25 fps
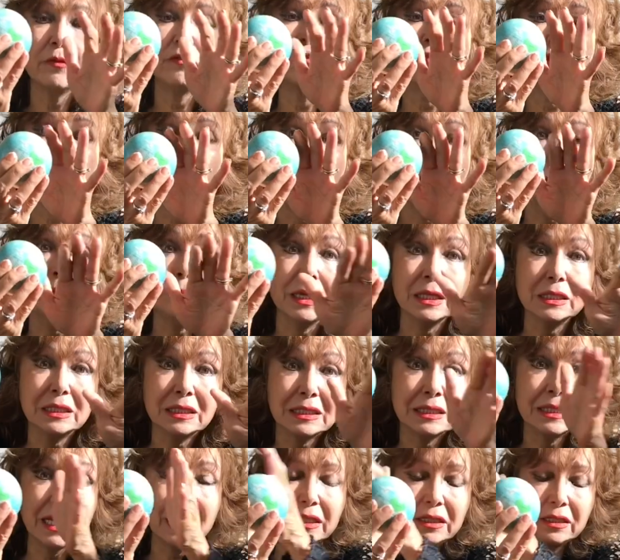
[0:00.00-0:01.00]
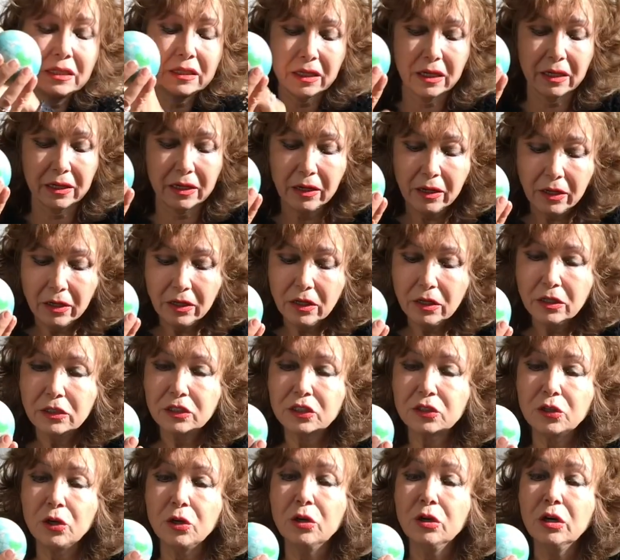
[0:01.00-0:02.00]
from the center.
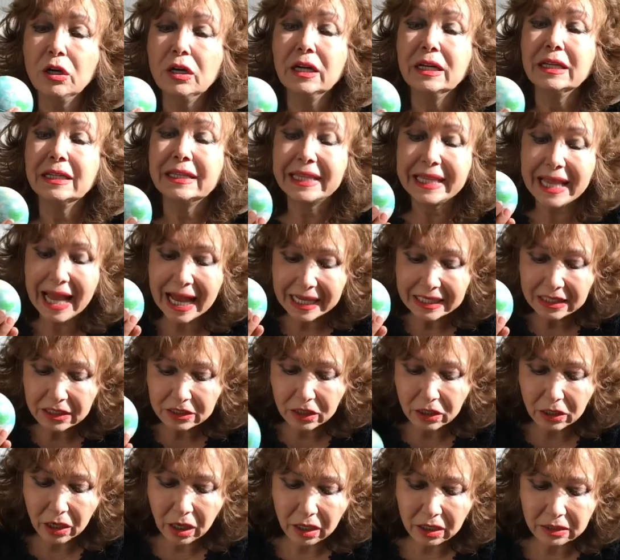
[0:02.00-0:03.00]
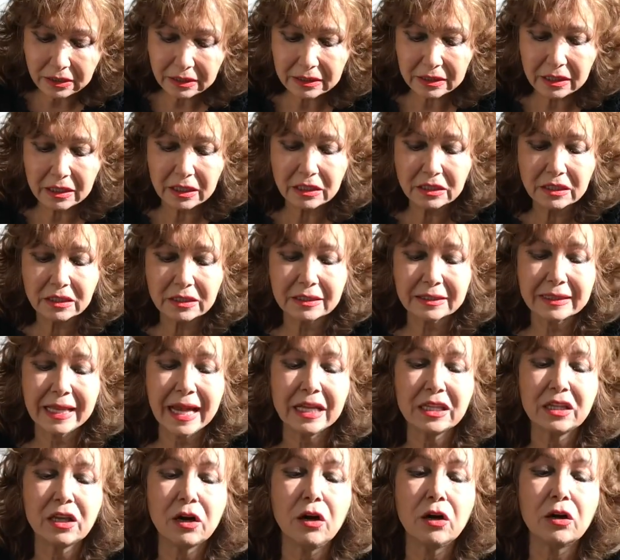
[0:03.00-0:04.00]
So that causes
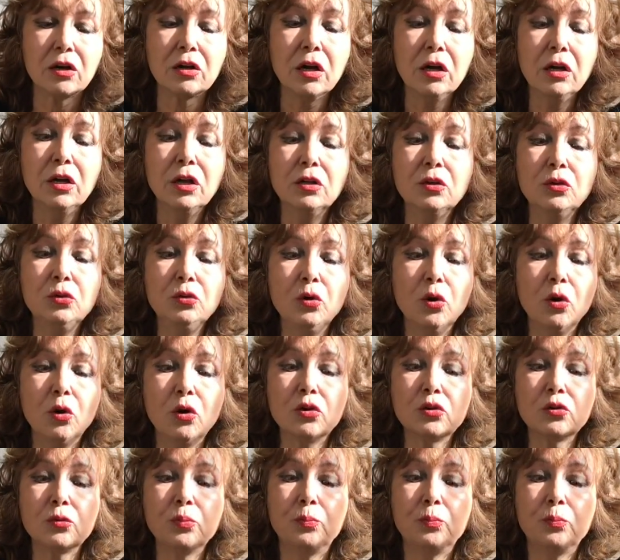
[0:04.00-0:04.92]
that our North